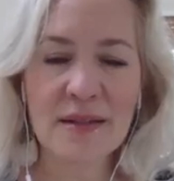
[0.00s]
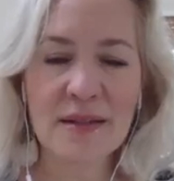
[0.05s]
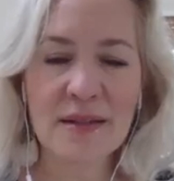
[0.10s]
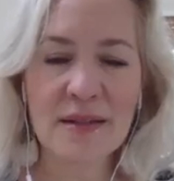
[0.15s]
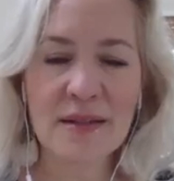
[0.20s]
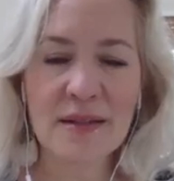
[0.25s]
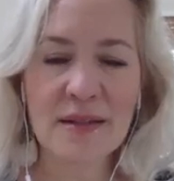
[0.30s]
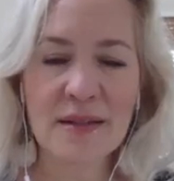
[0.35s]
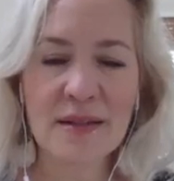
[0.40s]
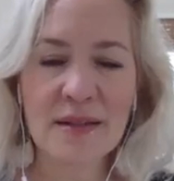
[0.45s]

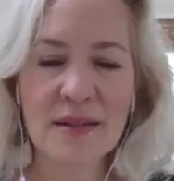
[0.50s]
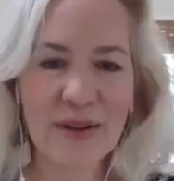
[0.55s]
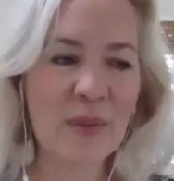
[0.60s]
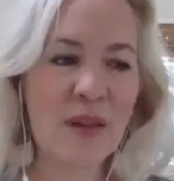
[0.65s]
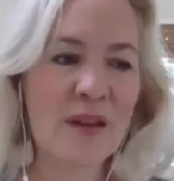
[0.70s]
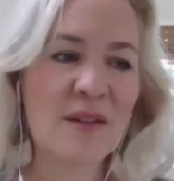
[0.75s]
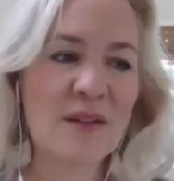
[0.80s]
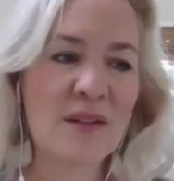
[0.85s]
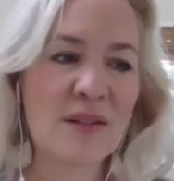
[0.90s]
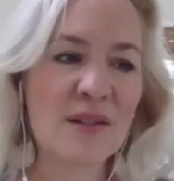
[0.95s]

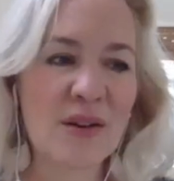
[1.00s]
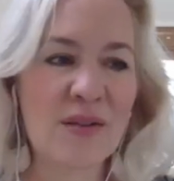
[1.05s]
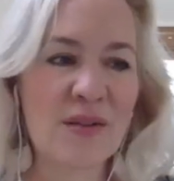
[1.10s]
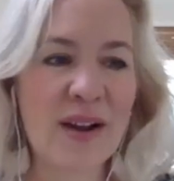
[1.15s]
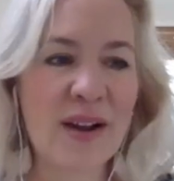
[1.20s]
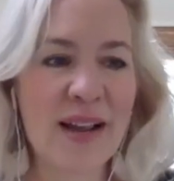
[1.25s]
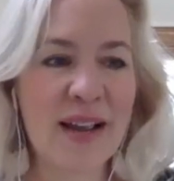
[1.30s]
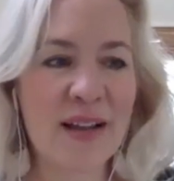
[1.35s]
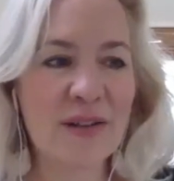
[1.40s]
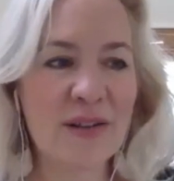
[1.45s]
furniture, and
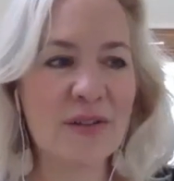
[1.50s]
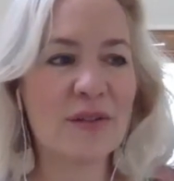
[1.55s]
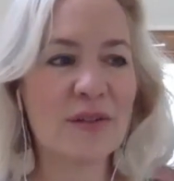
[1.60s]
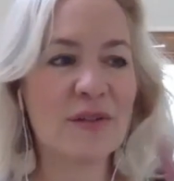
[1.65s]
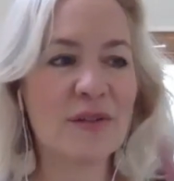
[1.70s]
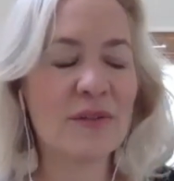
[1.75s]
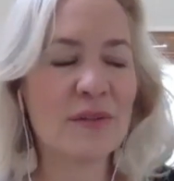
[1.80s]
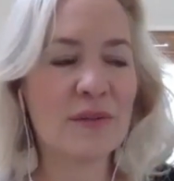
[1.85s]
the whole wall